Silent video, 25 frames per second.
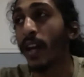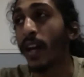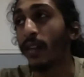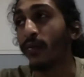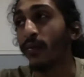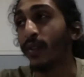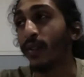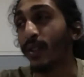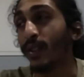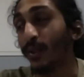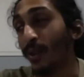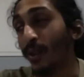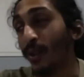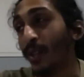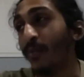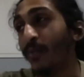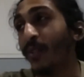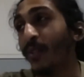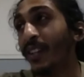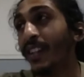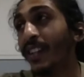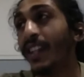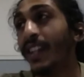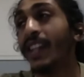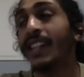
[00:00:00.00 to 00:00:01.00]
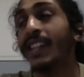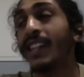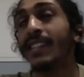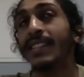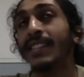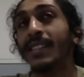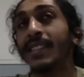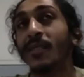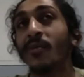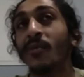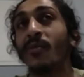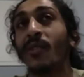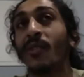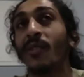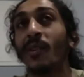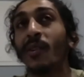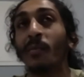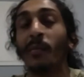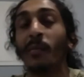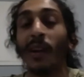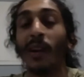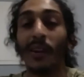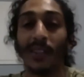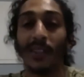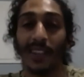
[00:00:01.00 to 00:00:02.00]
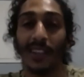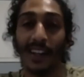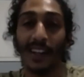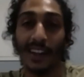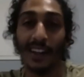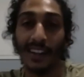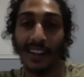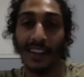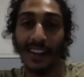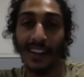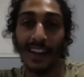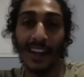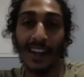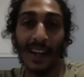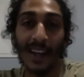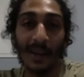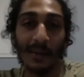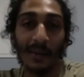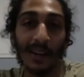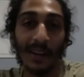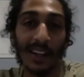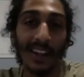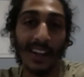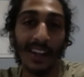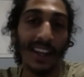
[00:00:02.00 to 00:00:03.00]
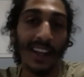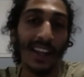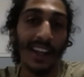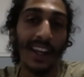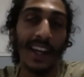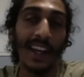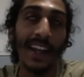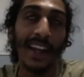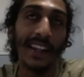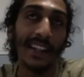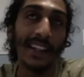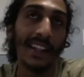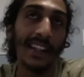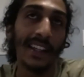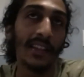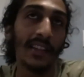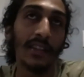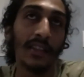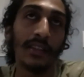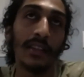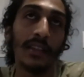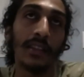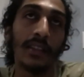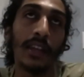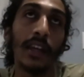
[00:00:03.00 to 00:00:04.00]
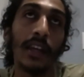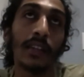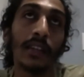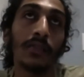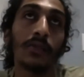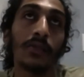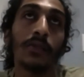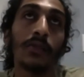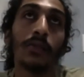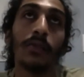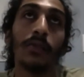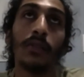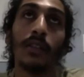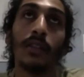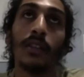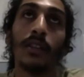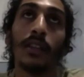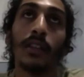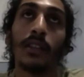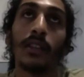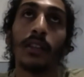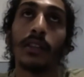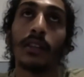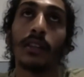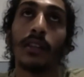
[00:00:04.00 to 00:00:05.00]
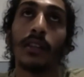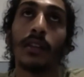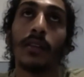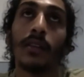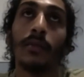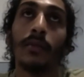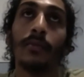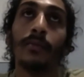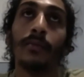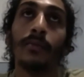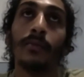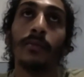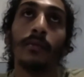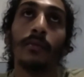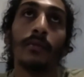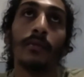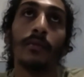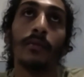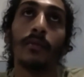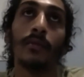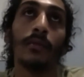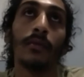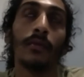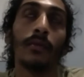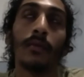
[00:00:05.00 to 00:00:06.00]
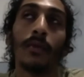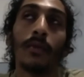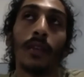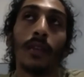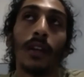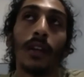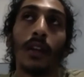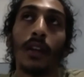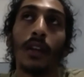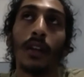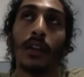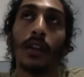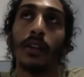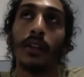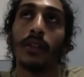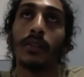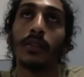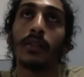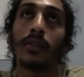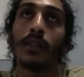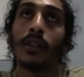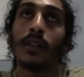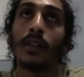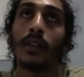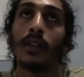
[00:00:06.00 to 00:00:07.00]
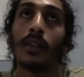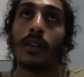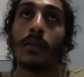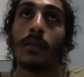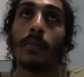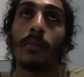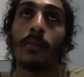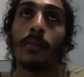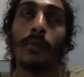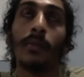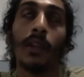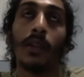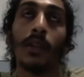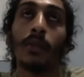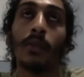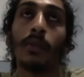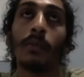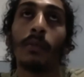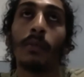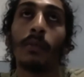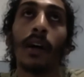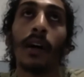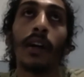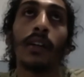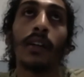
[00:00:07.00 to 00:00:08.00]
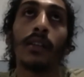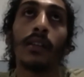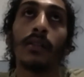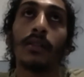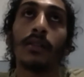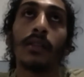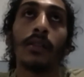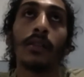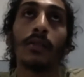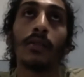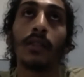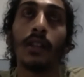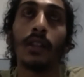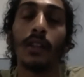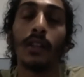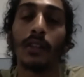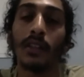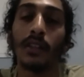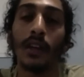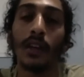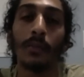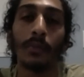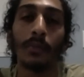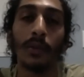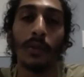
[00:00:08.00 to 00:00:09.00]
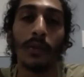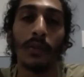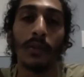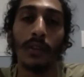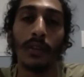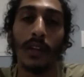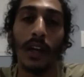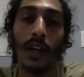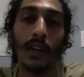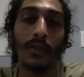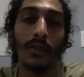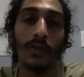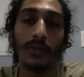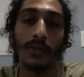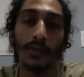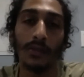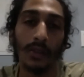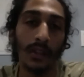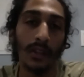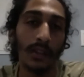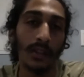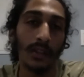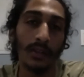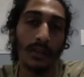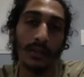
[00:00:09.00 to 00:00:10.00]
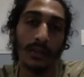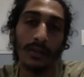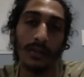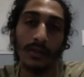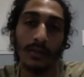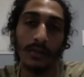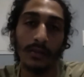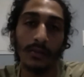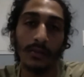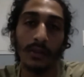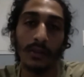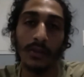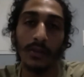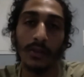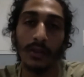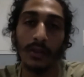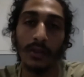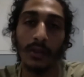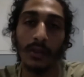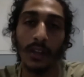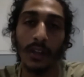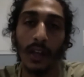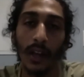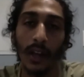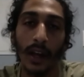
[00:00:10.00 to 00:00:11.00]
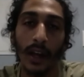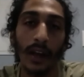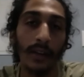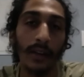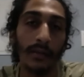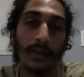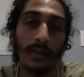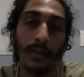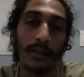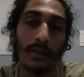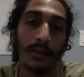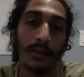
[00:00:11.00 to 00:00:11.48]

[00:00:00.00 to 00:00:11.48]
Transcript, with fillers: for 21 days and go run a marathon. But it, it just attests to it. That's um it's uh the, the human body is literally a temple and how you treat it is what you're gonna get out of it.